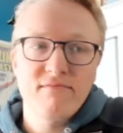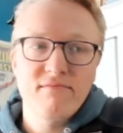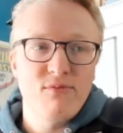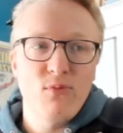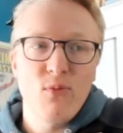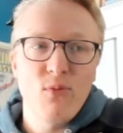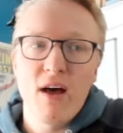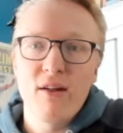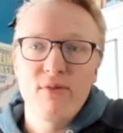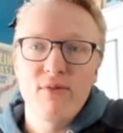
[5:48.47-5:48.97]

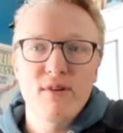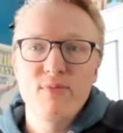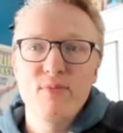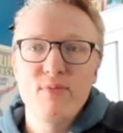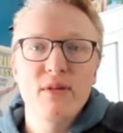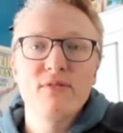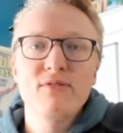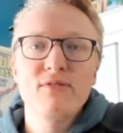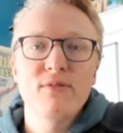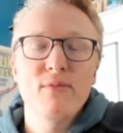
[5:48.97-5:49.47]
why don't we
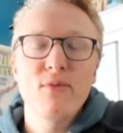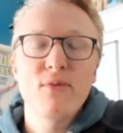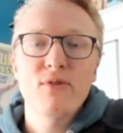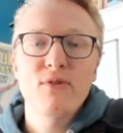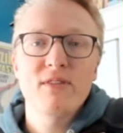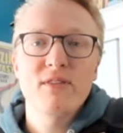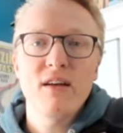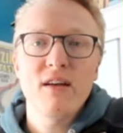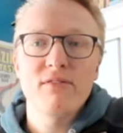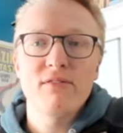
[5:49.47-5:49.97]
build some more
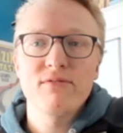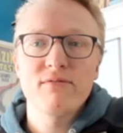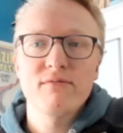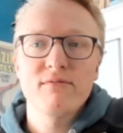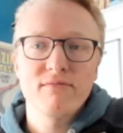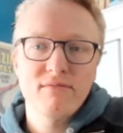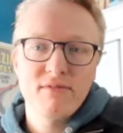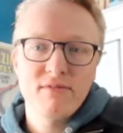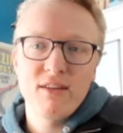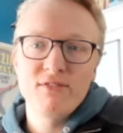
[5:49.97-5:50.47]
stuff?
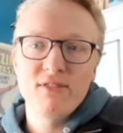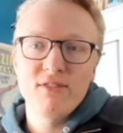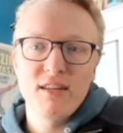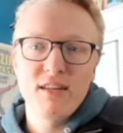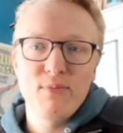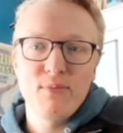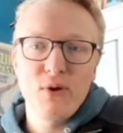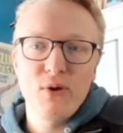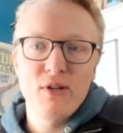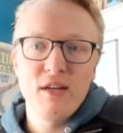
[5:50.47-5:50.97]
Sounds like a
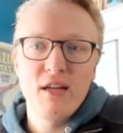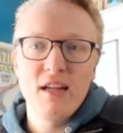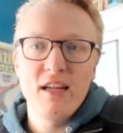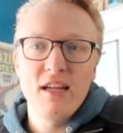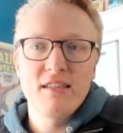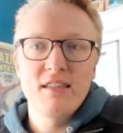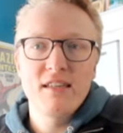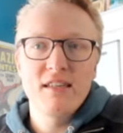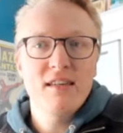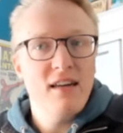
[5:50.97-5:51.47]
pretty good
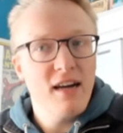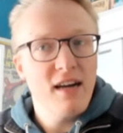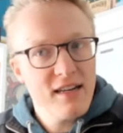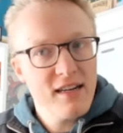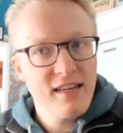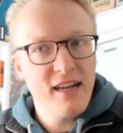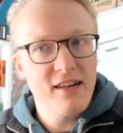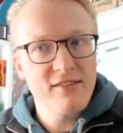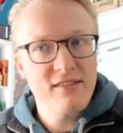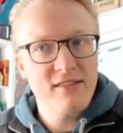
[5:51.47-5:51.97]
idea.
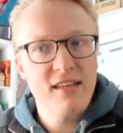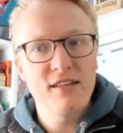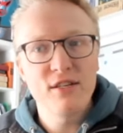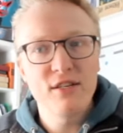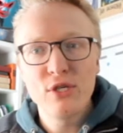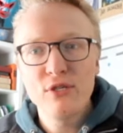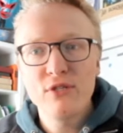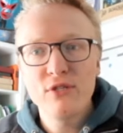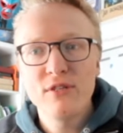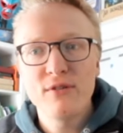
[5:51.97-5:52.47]
I'd count that
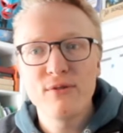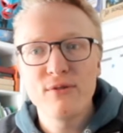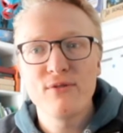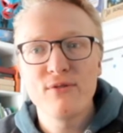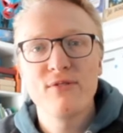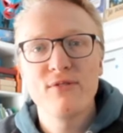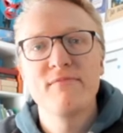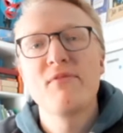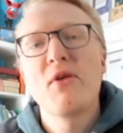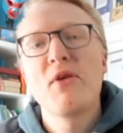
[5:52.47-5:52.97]
good
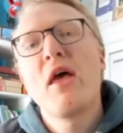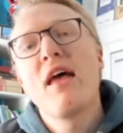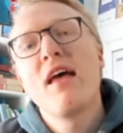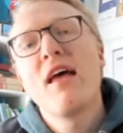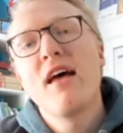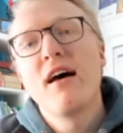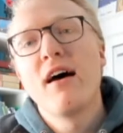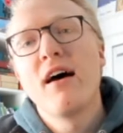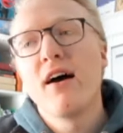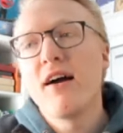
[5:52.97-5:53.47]
news.
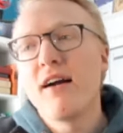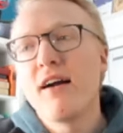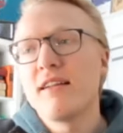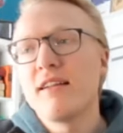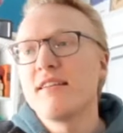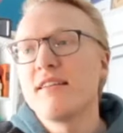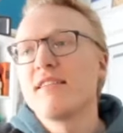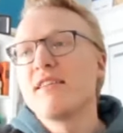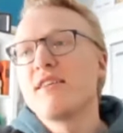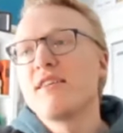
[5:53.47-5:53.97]
Alrighty,
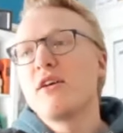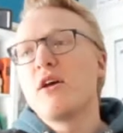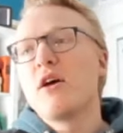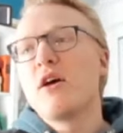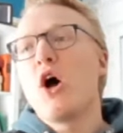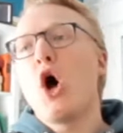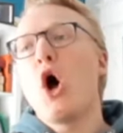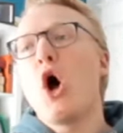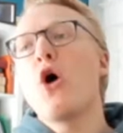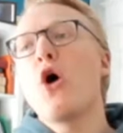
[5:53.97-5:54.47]

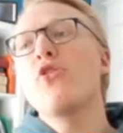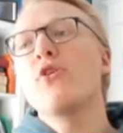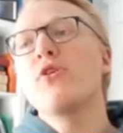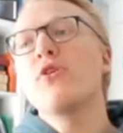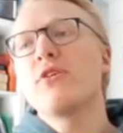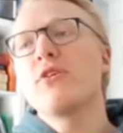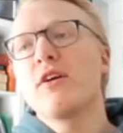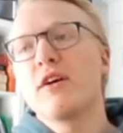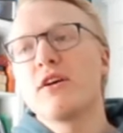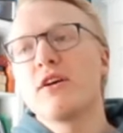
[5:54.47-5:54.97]

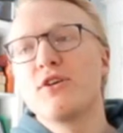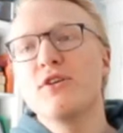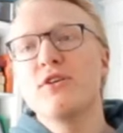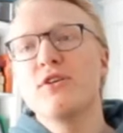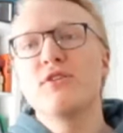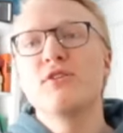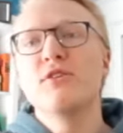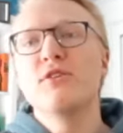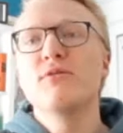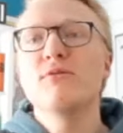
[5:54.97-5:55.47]
other good
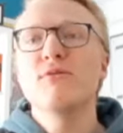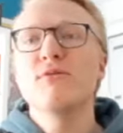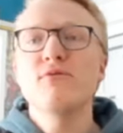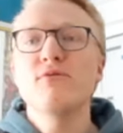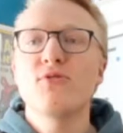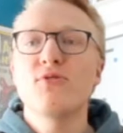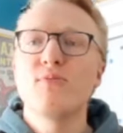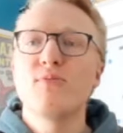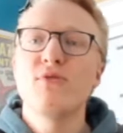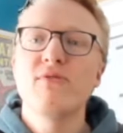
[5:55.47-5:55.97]

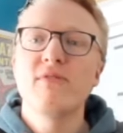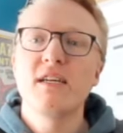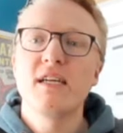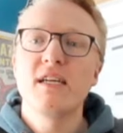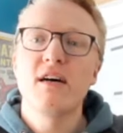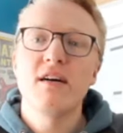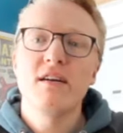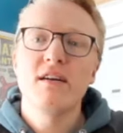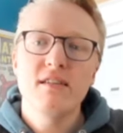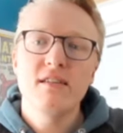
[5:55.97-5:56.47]
news, moving
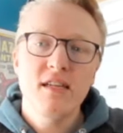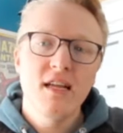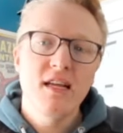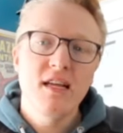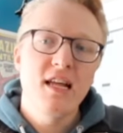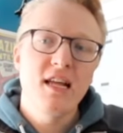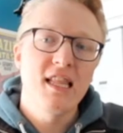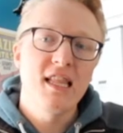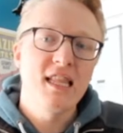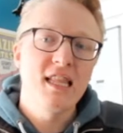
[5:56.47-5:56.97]
on.
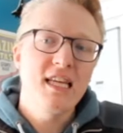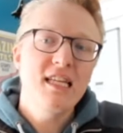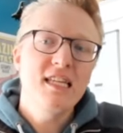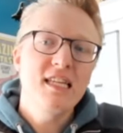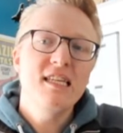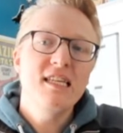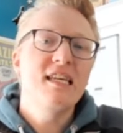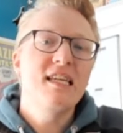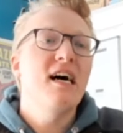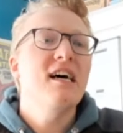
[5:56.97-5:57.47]

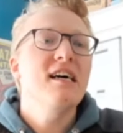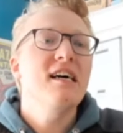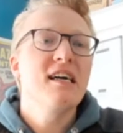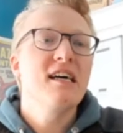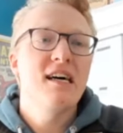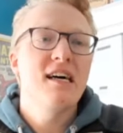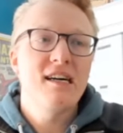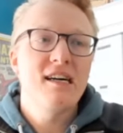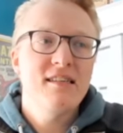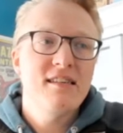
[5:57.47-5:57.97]
Lady
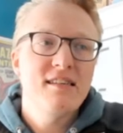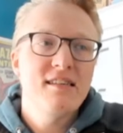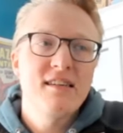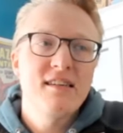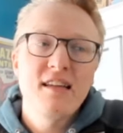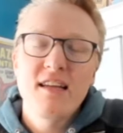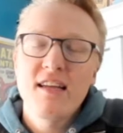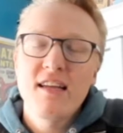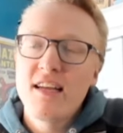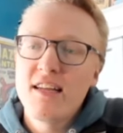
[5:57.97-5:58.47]
Gaga
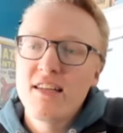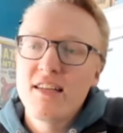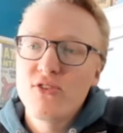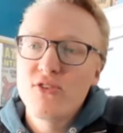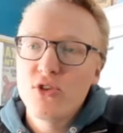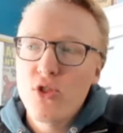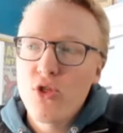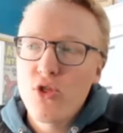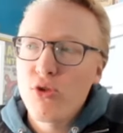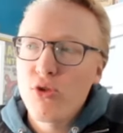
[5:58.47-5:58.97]

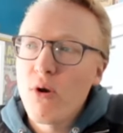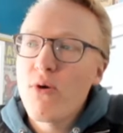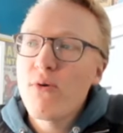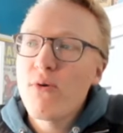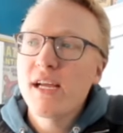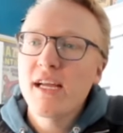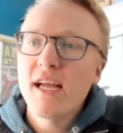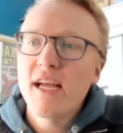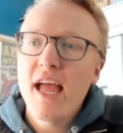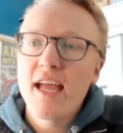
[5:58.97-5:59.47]
is
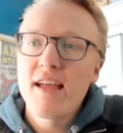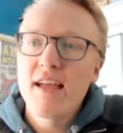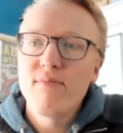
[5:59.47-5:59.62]
throwing a